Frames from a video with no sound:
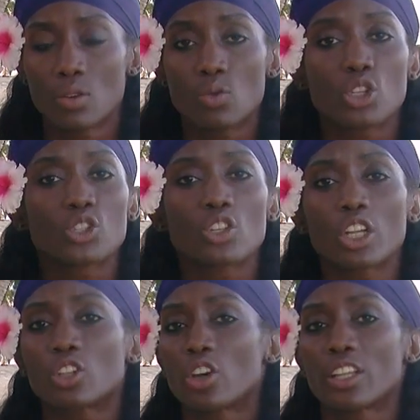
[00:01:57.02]
was
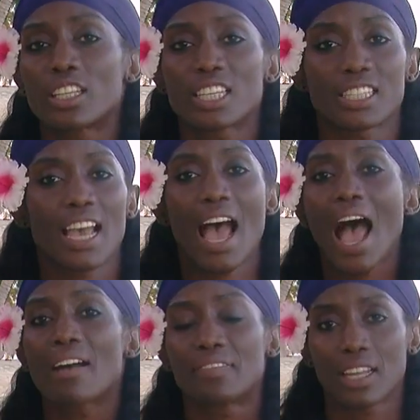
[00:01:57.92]
not going to just
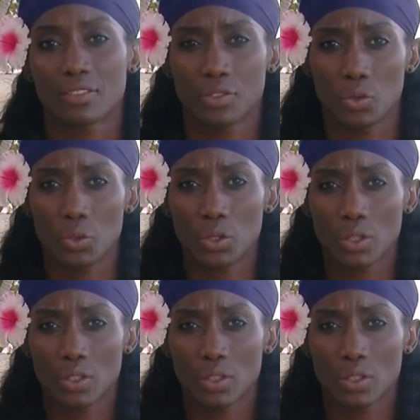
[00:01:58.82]
have that food.